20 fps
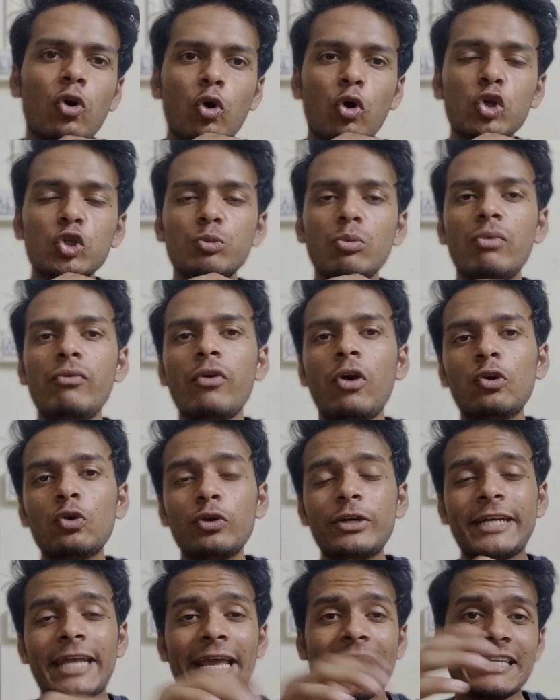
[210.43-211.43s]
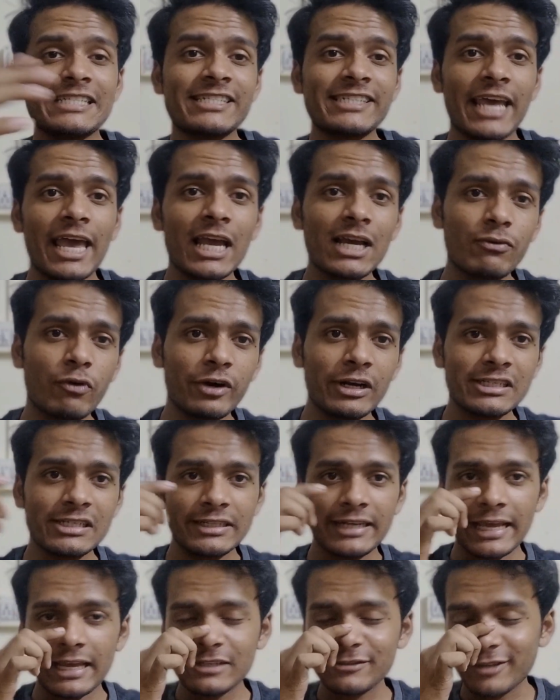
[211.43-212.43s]
Okay, so moving on to tech stack. What is the
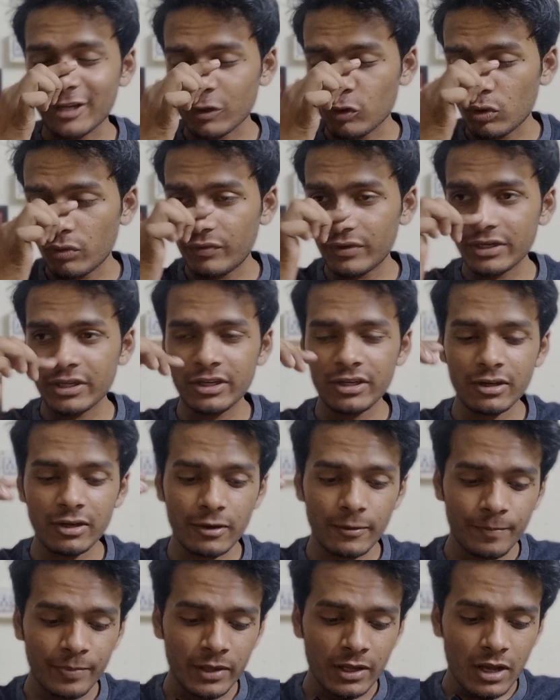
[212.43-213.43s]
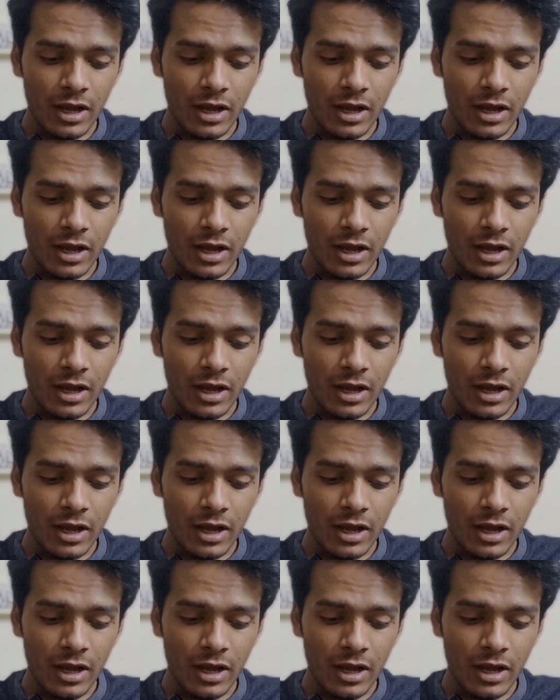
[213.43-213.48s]
tech stack over here?